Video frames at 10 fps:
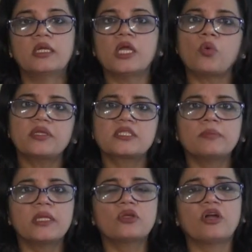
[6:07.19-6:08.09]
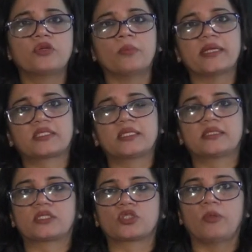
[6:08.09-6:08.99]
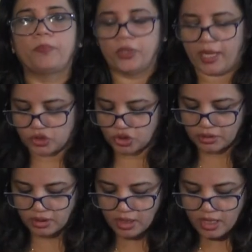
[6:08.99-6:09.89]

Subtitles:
Now, what is the meaning of domestic system of production?